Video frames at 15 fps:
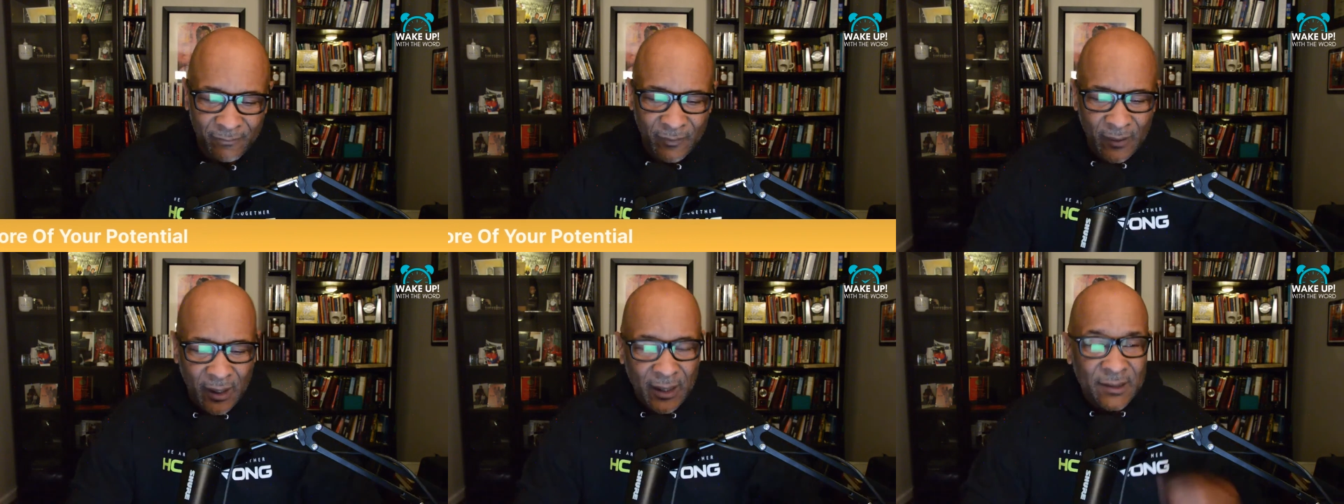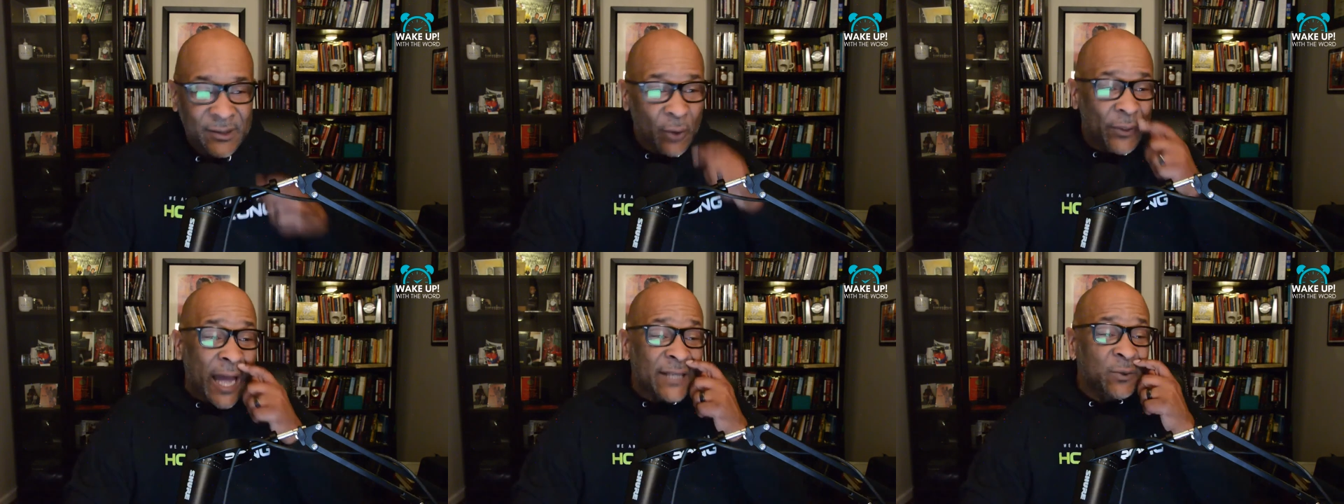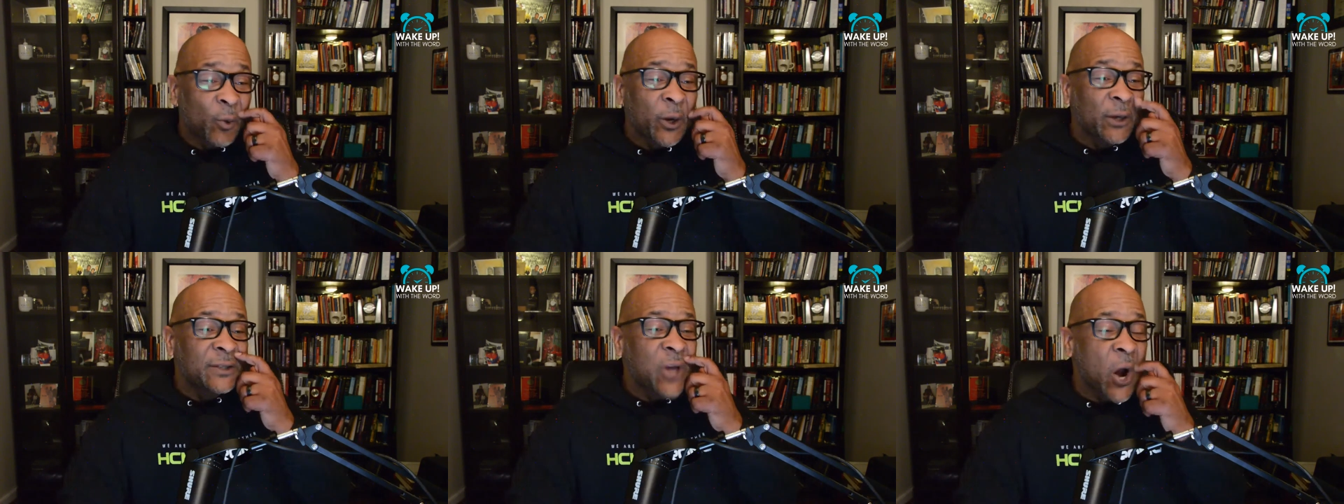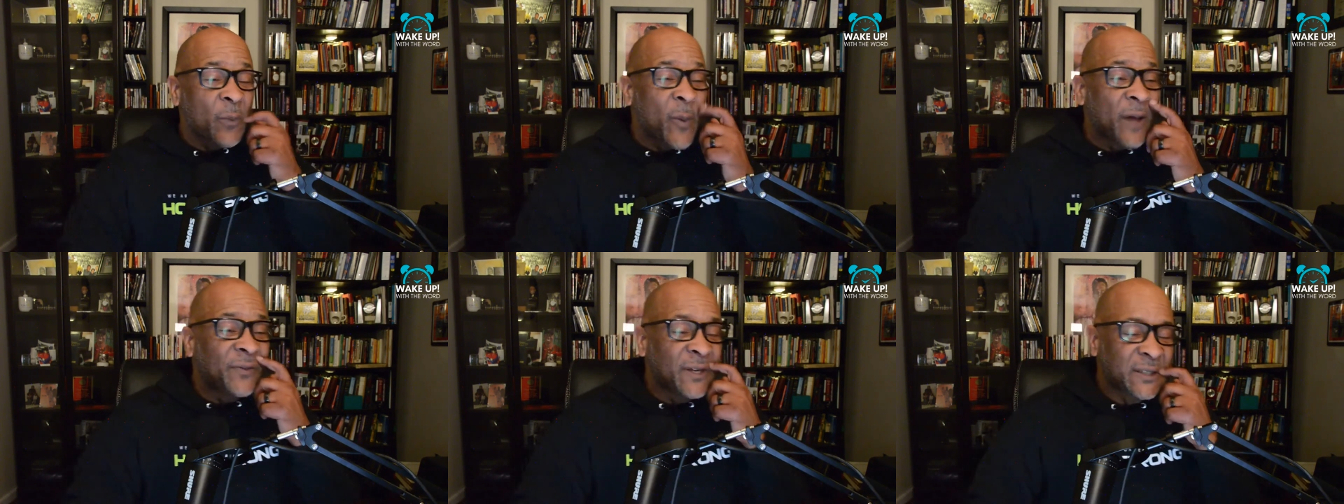So that's what we're going to talk
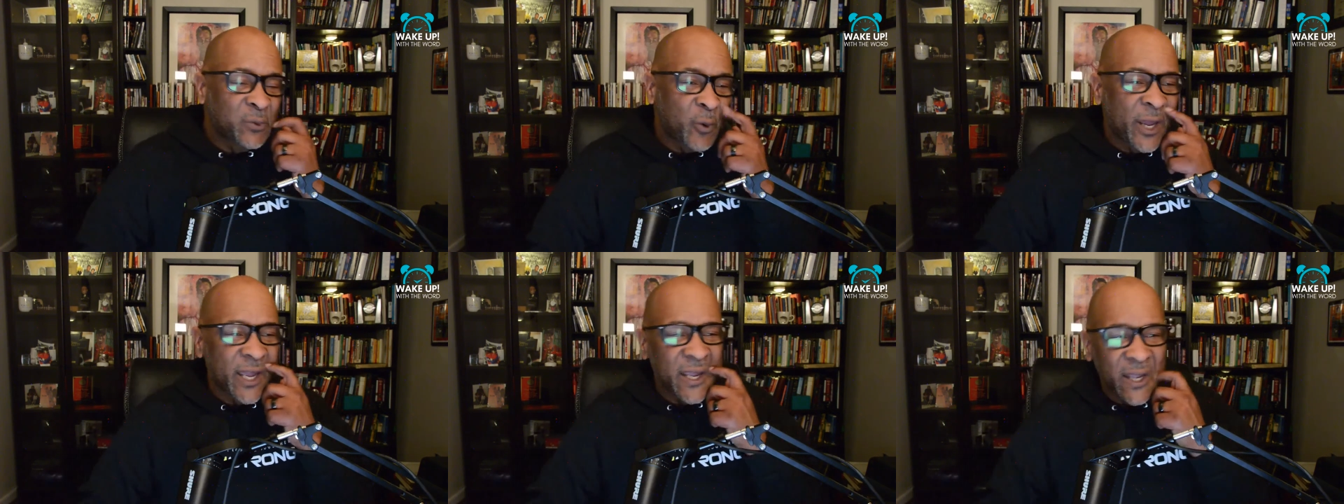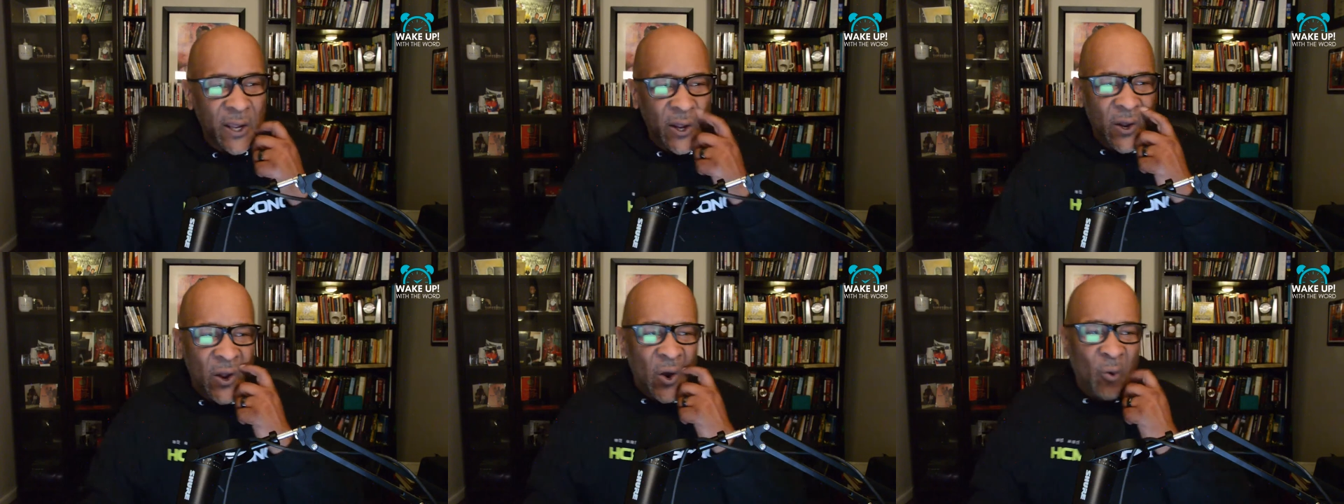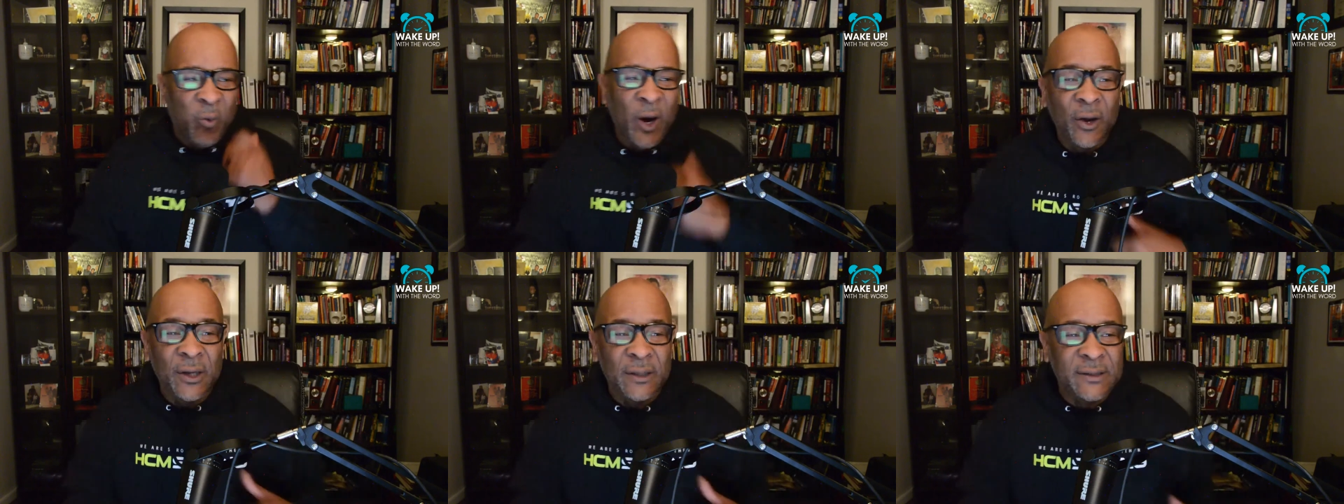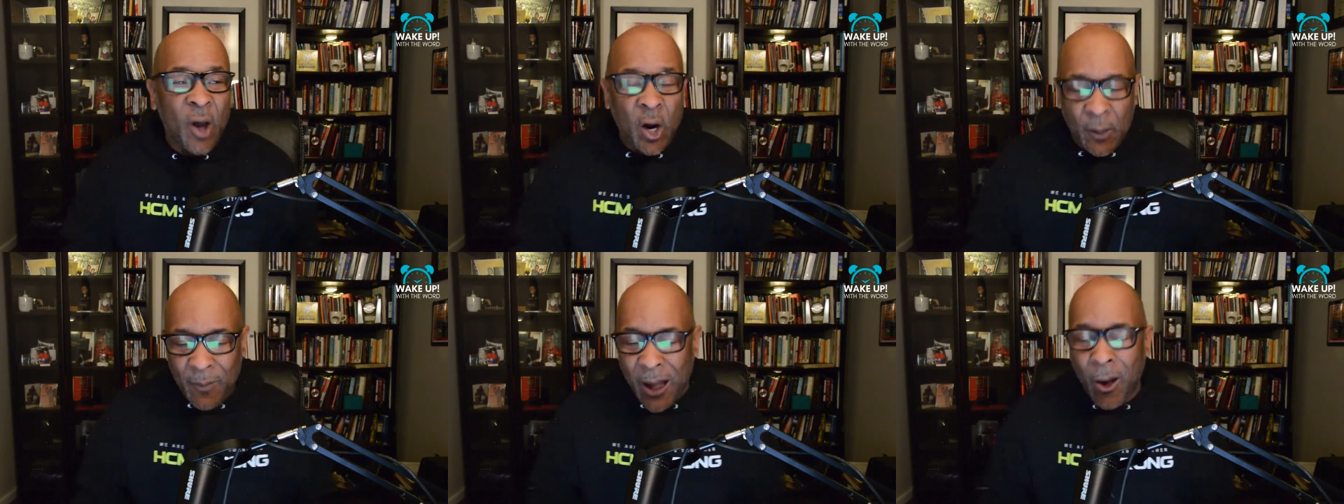about this week. We're going to talk
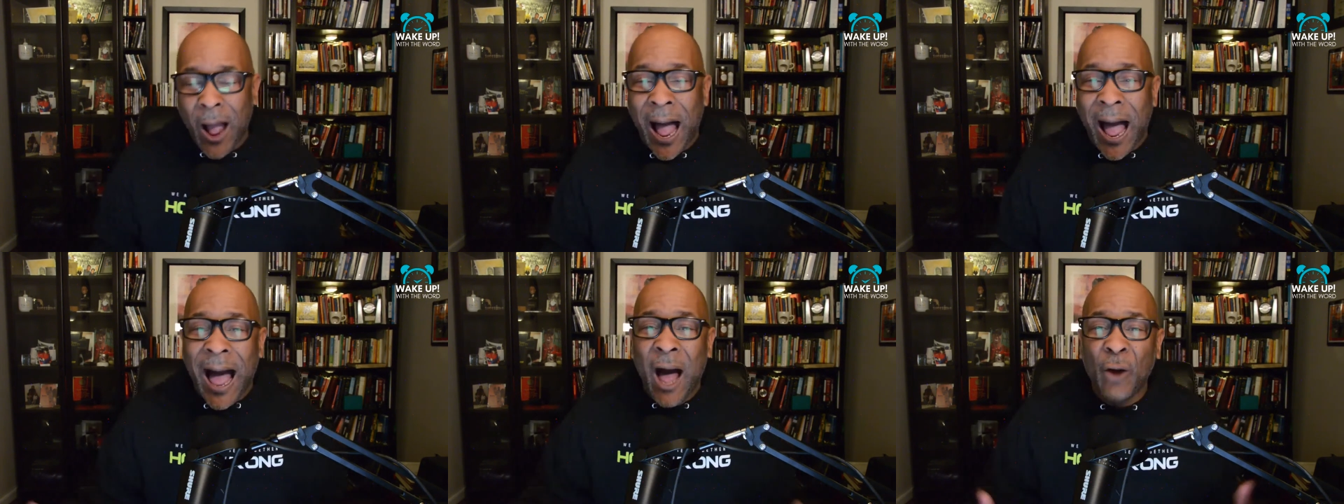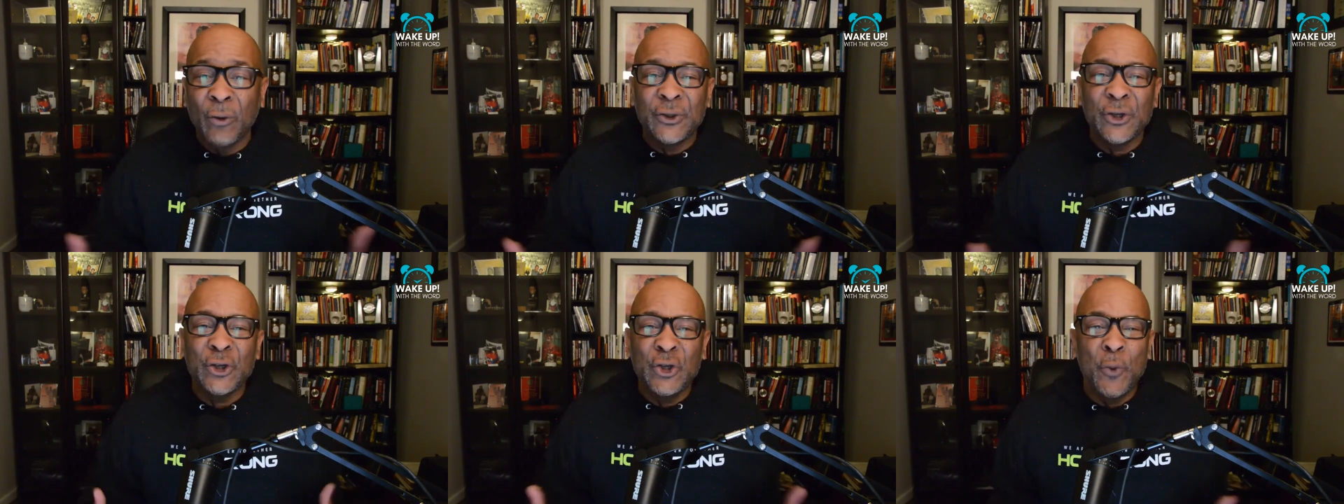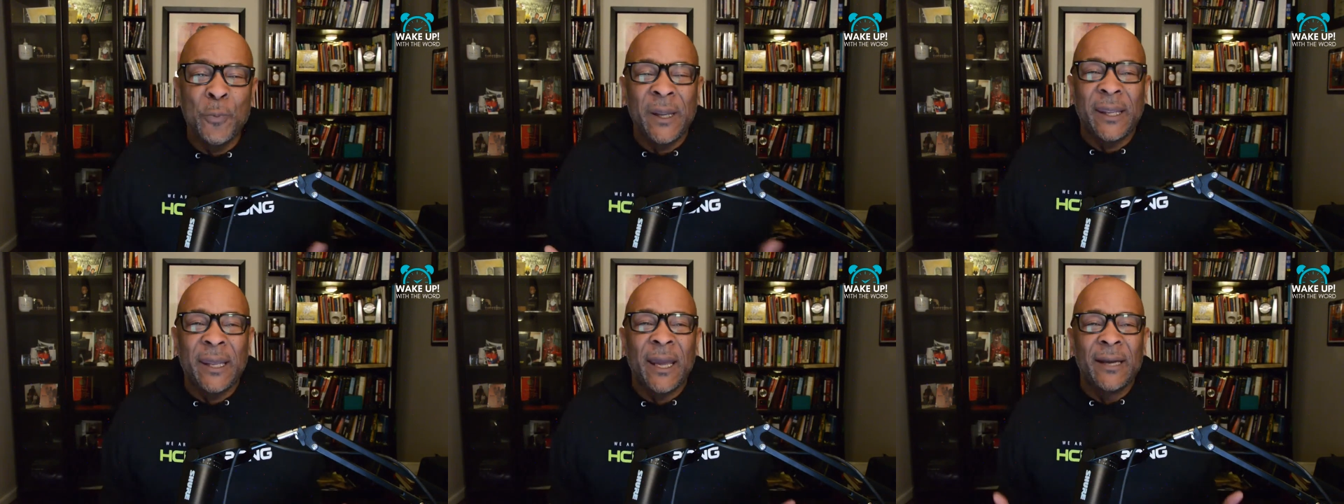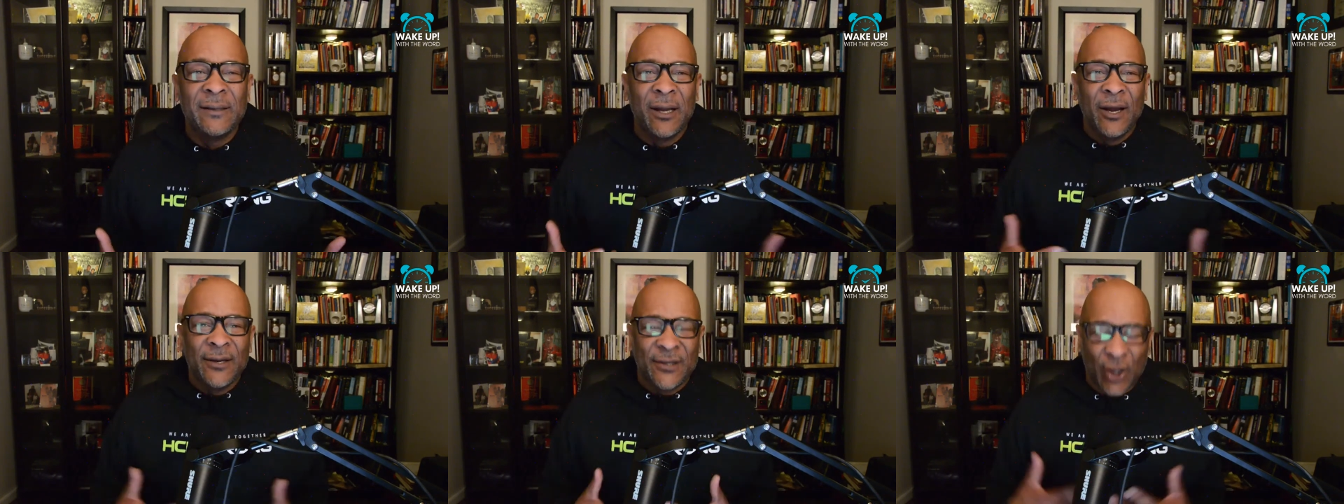about how do you begin
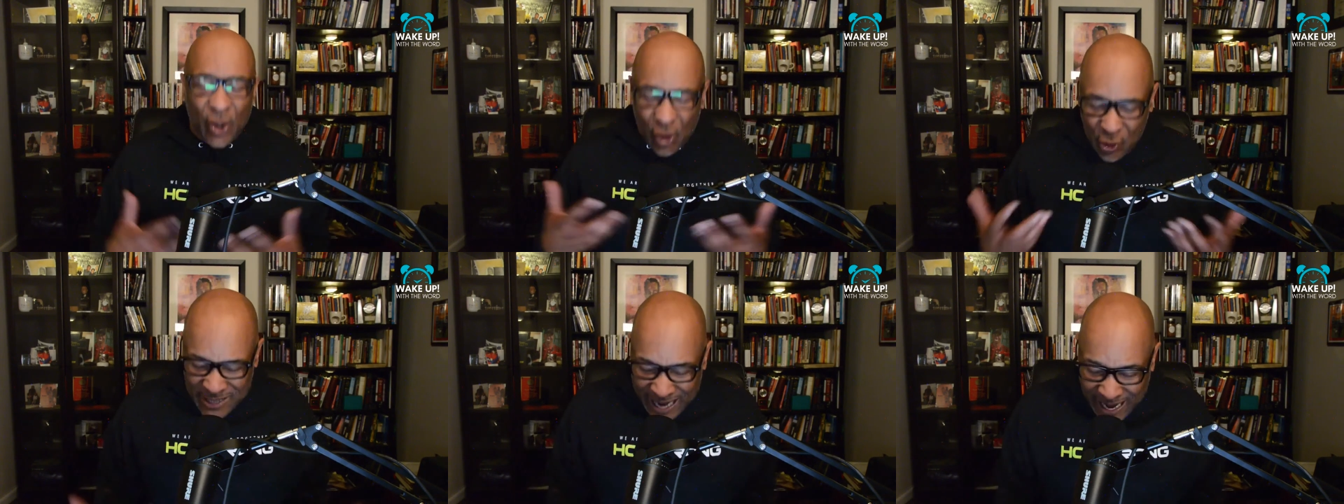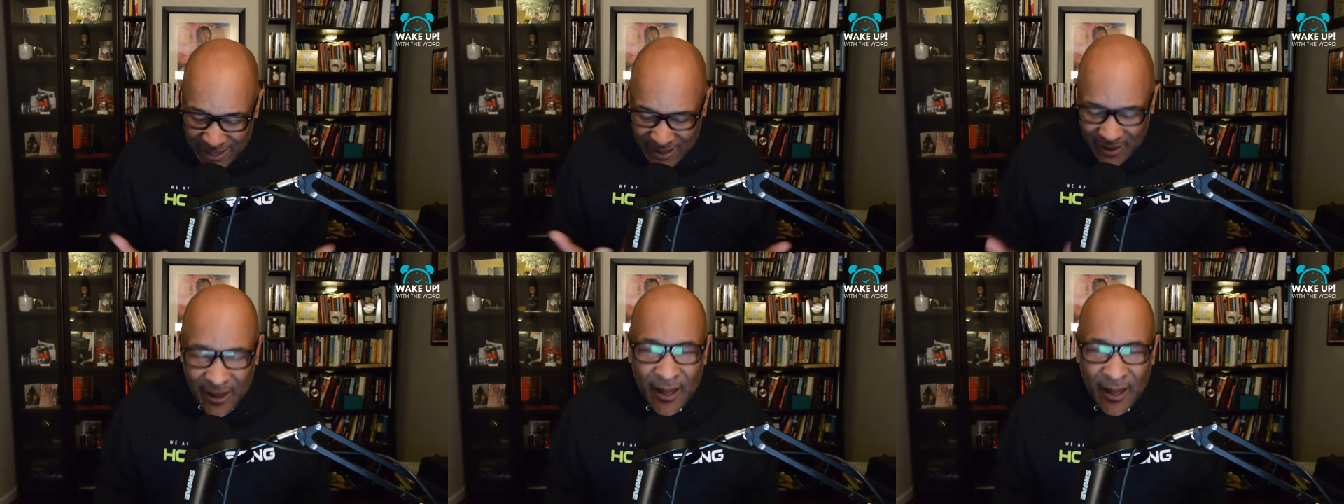to create